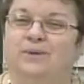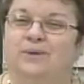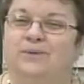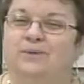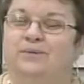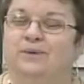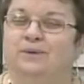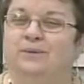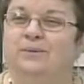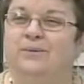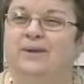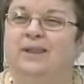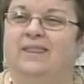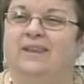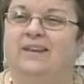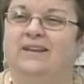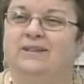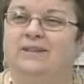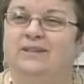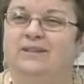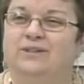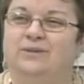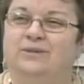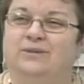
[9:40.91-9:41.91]
over with
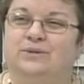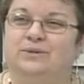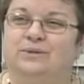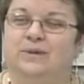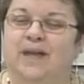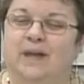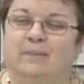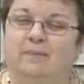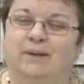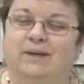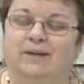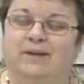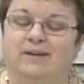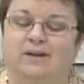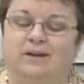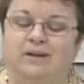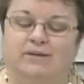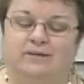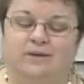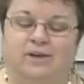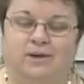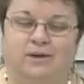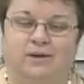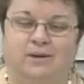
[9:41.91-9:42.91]
us to Epic
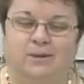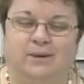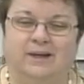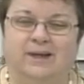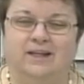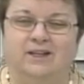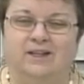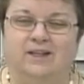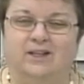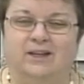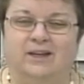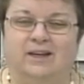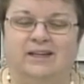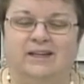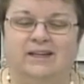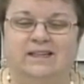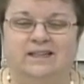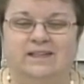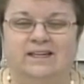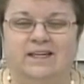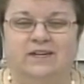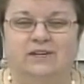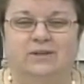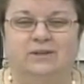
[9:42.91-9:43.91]
of Harwich,
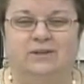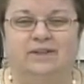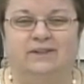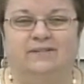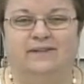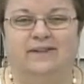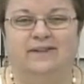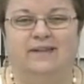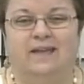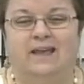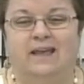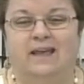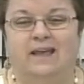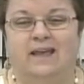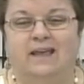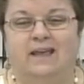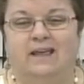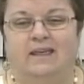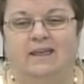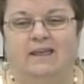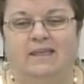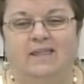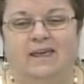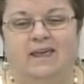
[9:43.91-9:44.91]
Senior Living.
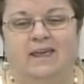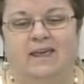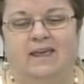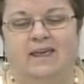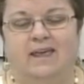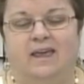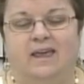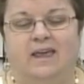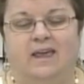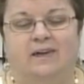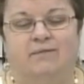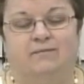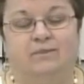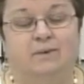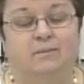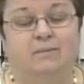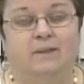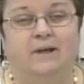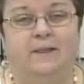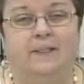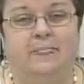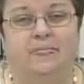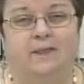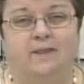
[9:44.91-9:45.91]
They, every
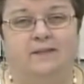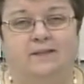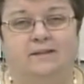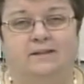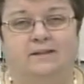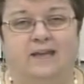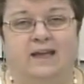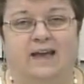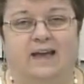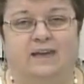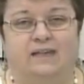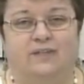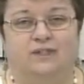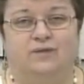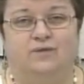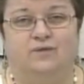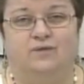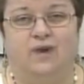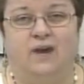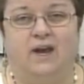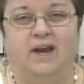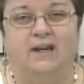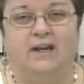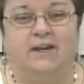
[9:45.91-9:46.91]
month, the last
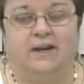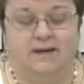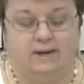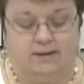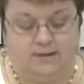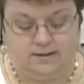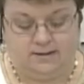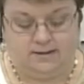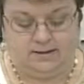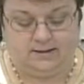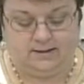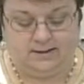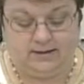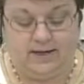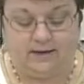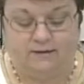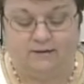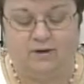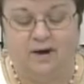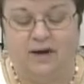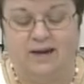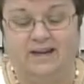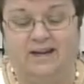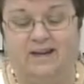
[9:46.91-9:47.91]
Friday
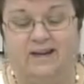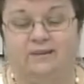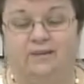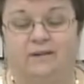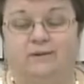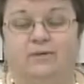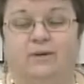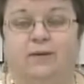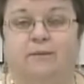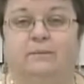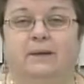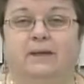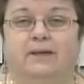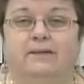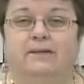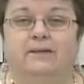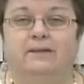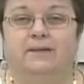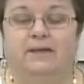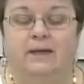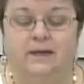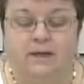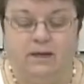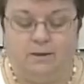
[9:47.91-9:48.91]
of every
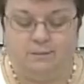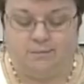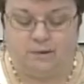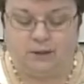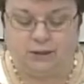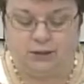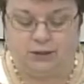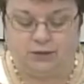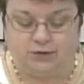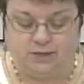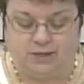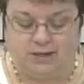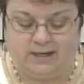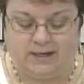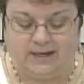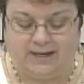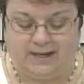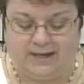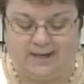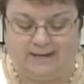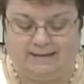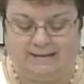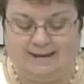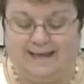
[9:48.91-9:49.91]
month, March
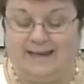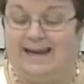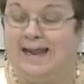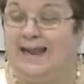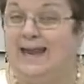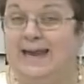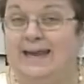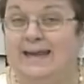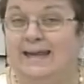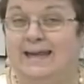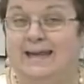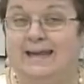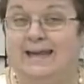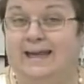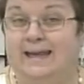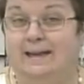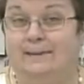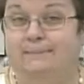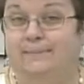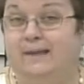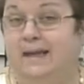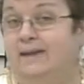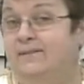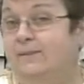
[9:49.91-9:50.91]
28th at 8
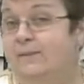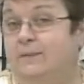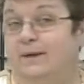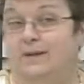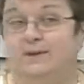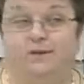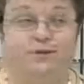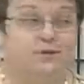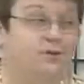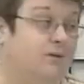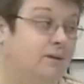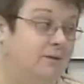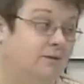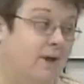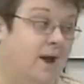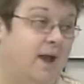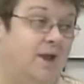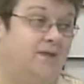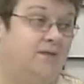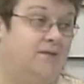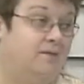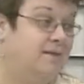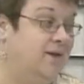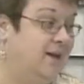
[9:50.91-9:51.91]
a.m., you have to be an early
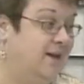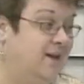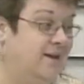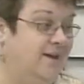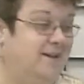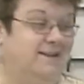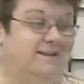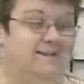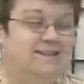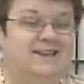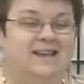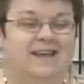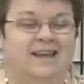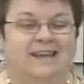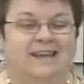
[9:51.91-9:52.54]
riser, I guess,